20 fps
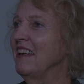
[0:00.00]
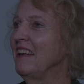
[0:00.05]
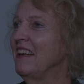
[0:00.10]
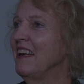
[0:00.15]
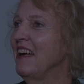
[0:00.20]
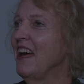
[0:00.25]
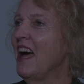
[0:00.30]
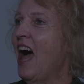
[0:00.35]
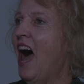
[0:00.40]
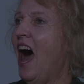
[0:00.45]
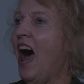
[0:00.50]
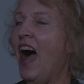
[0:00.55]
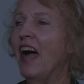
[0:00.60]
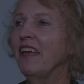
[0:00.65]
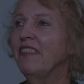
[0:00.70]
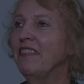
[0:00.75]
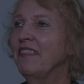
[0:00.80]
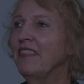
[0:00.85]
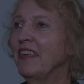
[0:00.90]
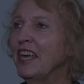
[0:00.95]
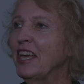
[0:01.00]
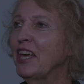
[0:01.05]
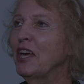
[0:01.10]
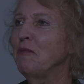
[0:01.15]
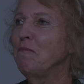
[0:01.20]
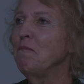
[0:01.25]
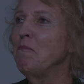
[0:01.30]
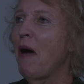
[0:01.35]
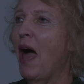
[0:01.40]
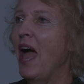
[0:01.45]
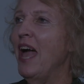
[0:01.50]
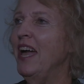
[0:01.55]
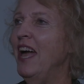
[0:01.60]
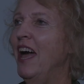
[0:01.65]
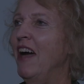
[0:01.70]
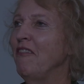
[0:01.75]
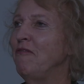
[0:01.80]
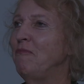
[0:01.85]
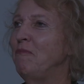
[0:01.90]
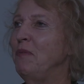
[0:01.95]
I swear to God, online I, think I read it that it was
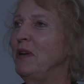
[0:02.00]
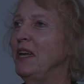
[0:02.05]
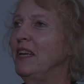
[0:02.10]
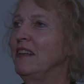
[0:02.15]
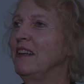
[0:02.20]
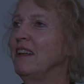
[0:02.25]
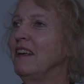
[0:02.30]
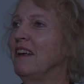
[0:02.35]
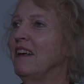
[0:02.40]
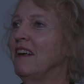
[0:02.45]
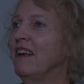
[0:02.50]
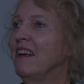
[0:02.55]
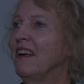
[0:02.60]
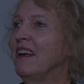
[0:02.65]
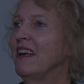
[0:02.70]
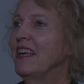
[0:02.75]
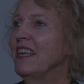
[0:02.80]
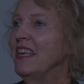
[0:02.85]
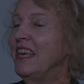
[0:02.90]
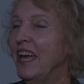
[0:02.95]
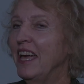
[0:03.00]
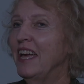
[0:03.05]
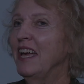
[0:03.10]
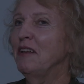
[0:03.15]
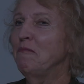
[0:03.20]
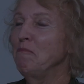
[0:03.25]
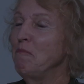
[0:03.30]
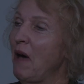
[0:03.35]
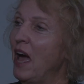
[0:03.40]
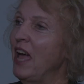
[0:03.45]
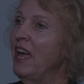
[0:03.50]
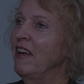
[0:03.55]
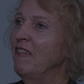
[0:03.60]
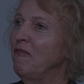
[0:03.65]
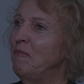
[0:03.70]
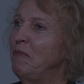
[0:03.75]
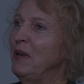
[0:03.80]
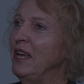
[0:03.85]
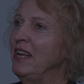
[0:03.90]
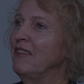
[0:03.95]
March 4. Been, yeah, it may
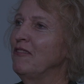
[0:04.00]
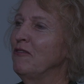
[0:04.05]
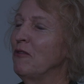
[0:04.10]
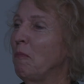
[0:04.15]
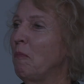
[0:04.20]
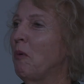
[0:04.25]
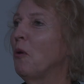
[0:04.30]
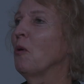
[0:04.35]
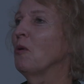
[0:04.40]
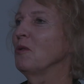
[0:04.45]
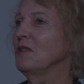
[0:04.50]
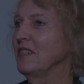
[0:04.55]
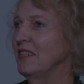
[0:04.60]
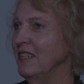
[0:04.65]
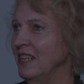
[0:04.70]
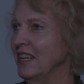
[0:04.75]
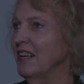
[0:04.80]
have been reported